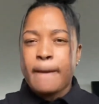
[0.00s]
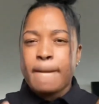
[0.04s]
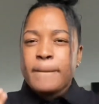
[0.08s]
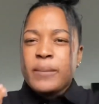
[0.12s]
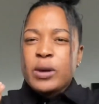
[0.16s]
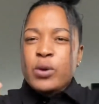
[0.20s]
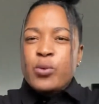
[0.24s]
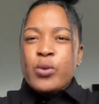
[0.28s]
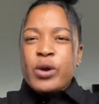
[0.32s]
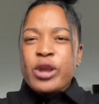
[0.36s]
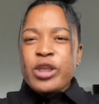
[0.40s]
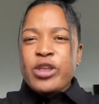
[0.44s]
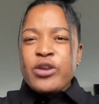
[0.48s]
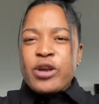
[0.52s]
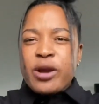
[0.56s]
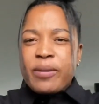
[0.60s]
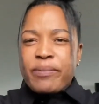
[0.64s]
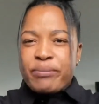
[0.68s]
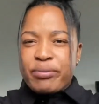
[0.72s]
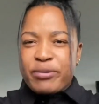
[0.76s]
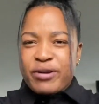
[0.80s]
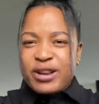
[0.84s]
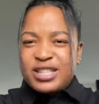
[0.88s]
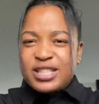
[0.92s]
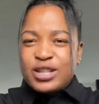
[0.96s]
But when you are
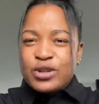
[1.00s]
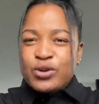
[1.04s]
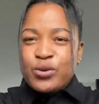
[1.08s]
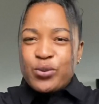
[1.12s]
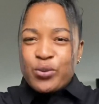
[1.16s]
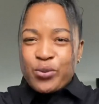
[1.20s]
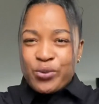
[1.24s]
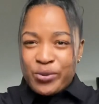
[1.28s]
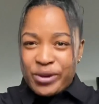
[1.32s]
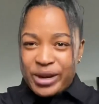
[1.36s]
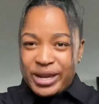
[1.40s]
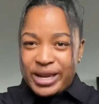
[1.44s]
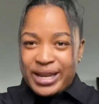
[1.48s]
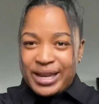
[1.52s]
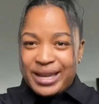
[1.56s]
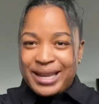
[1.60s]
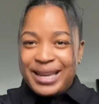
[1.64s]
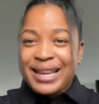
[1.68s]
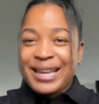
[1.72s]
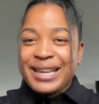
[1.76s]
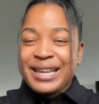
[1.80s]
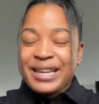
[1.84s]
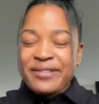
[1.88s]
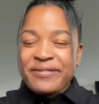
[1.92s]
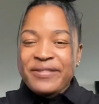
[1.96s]
present already,
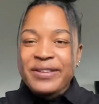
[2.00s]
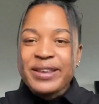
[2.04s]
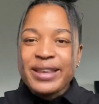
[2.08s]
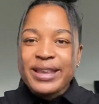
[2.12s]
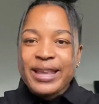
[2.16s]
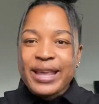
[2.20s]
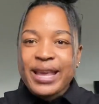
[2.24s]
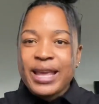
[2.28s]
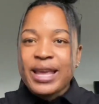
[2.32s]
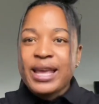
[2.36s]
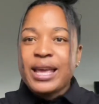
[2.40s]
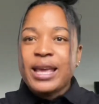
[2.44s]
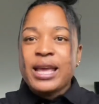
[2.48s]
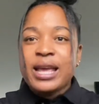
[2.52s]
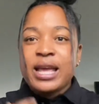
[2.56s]
living there,